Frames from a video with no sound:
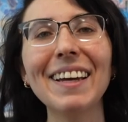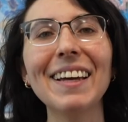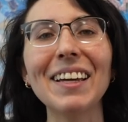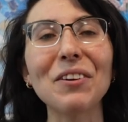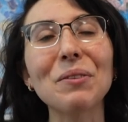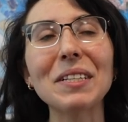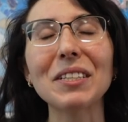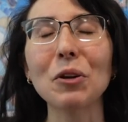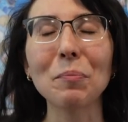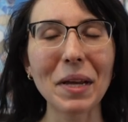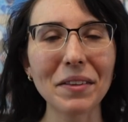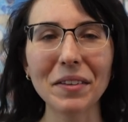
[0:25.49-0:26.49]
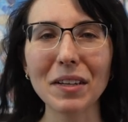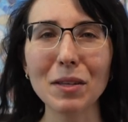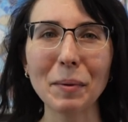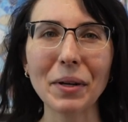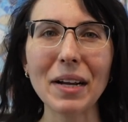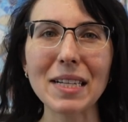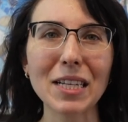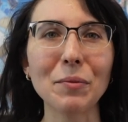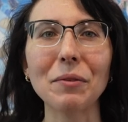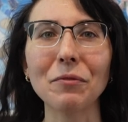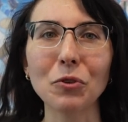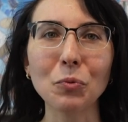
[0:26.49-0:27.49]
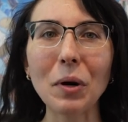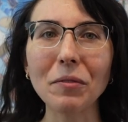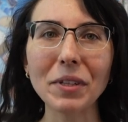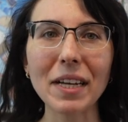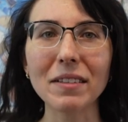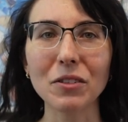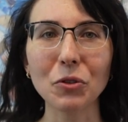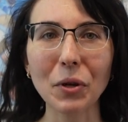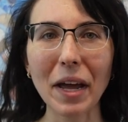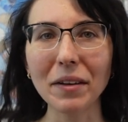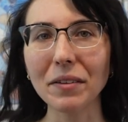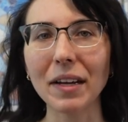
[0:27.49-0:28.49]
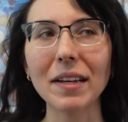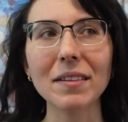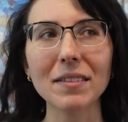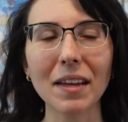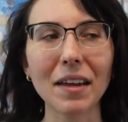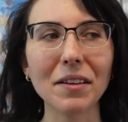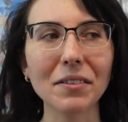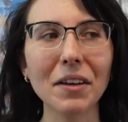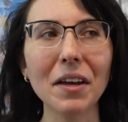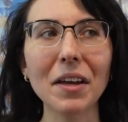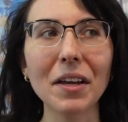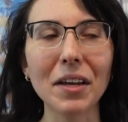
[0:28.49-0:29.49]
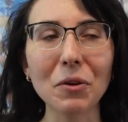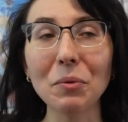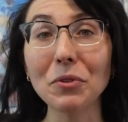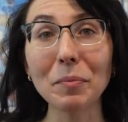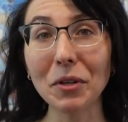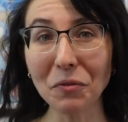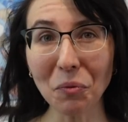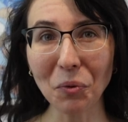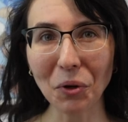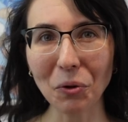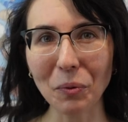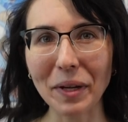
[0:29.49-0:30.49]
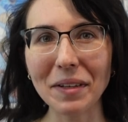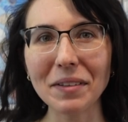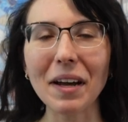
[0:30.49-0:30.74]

It was an amazing experience. I went for 12 days and 10 nights, and it was a bit of a whirlwind.